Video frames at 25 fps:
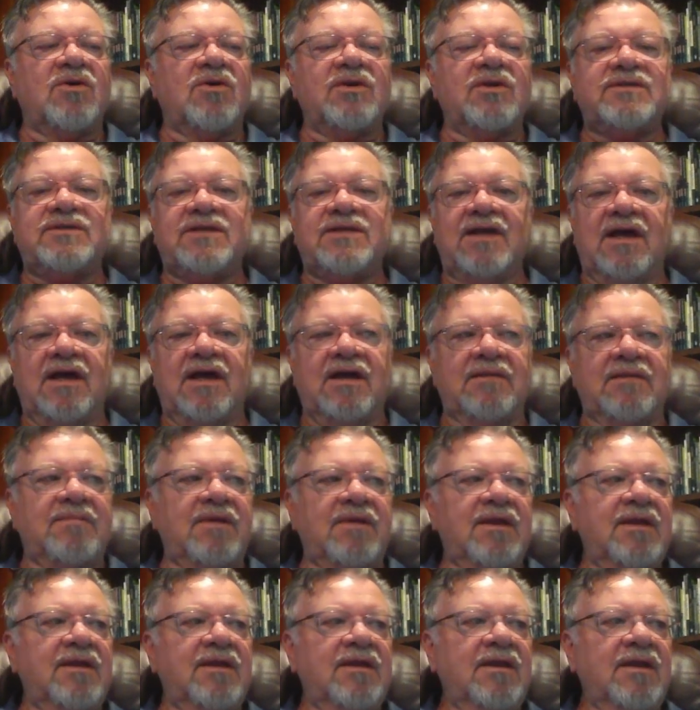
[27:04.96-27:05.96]
on time.
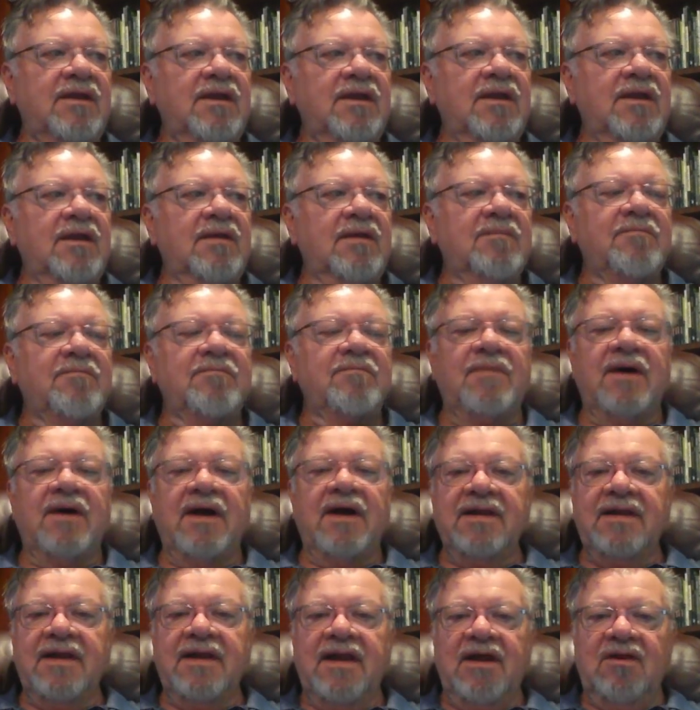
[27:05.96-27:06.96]

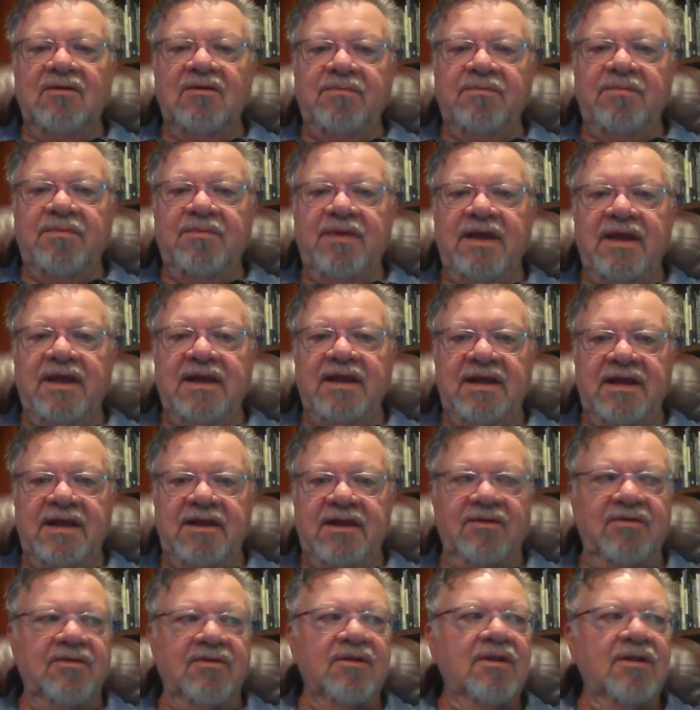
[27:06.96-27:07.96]
Buy now, pay
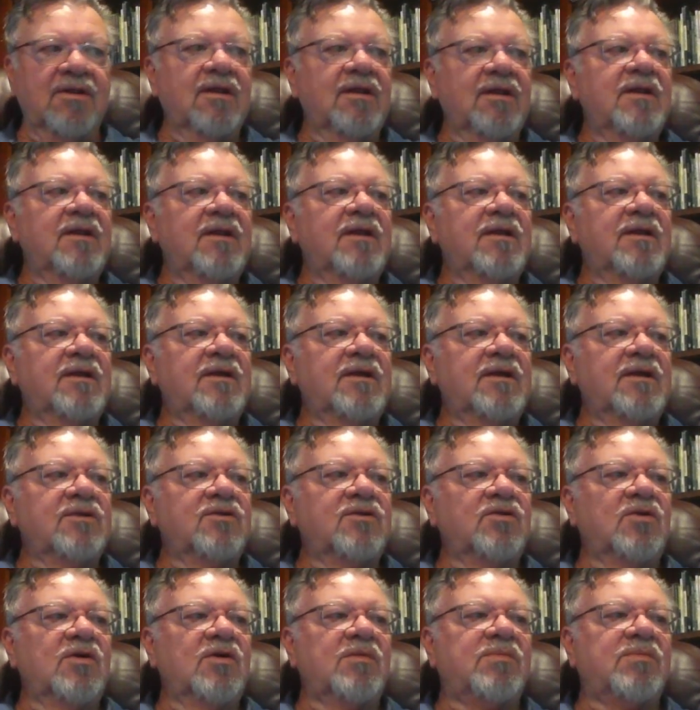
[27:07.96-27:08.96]
later.
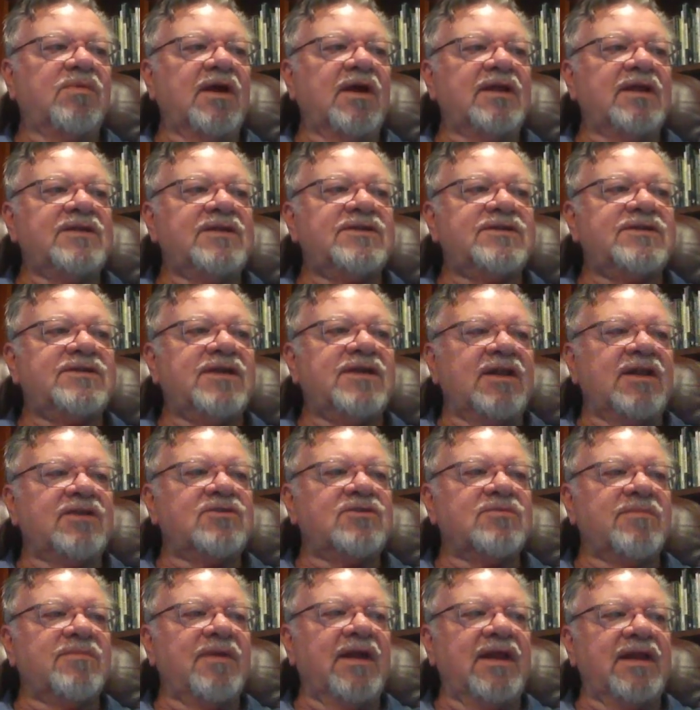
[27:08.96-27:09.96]
New appliances had a
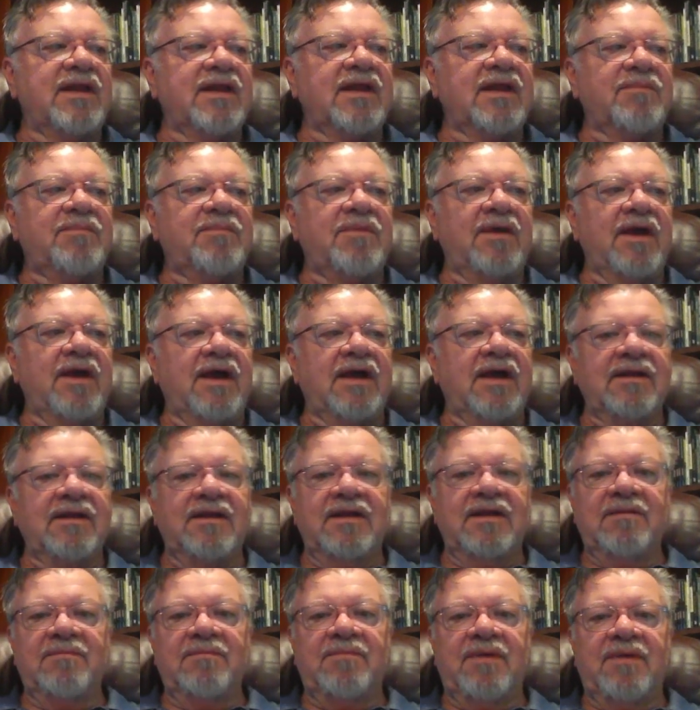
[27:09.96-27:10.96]
dramatic
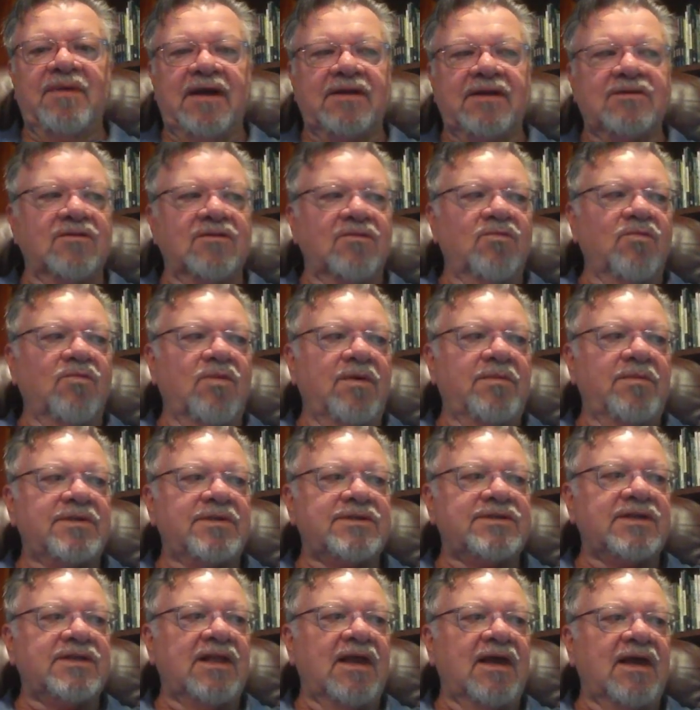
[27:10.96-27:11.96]
impact on
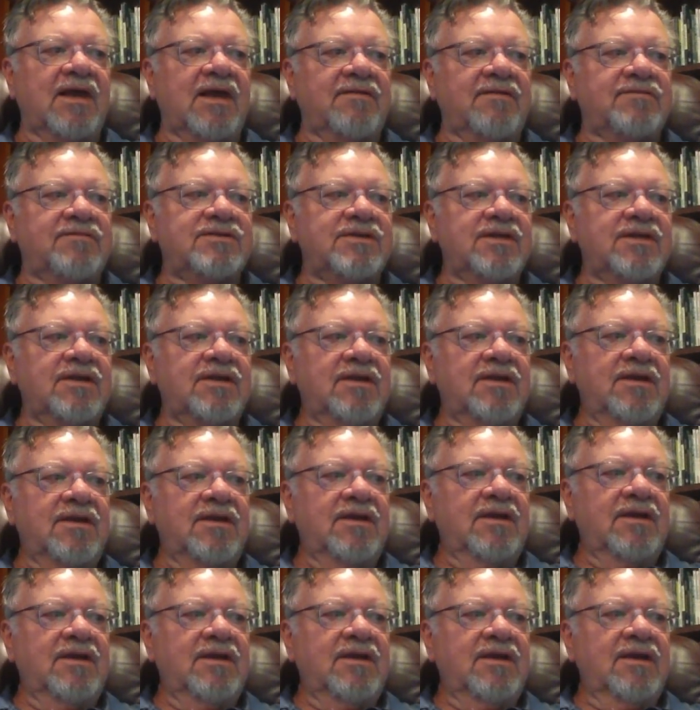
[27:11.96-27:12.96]
women's lives.
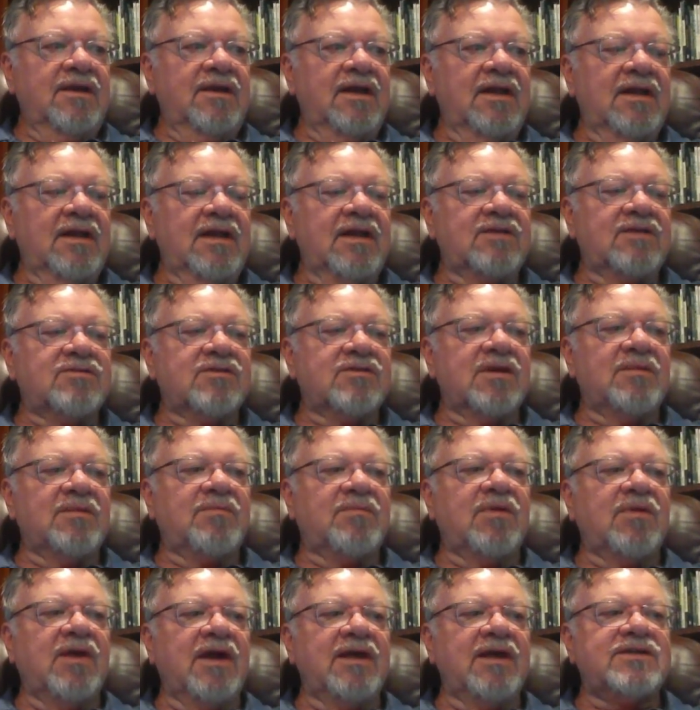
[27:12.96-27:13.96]
Electric
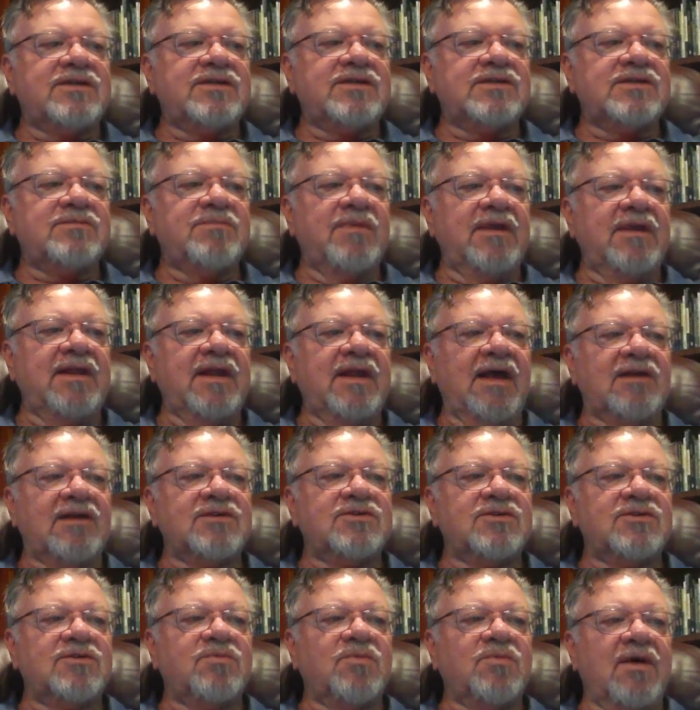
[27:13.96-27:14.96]
appliances made
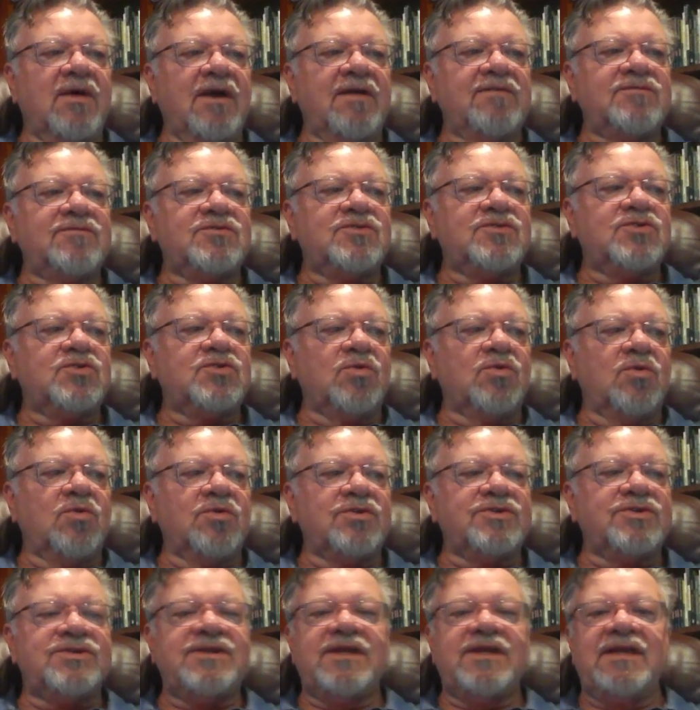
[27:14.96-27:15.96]
housewives'
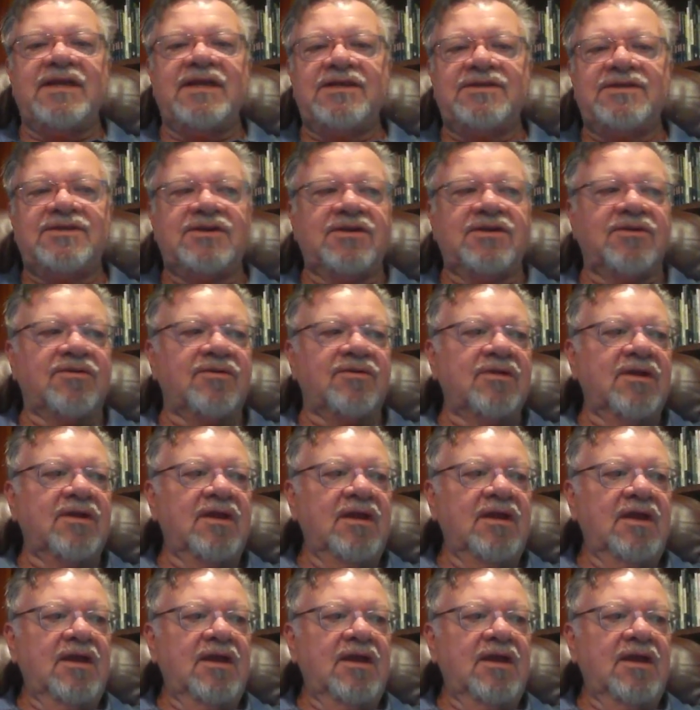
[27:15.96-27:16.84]
chores easier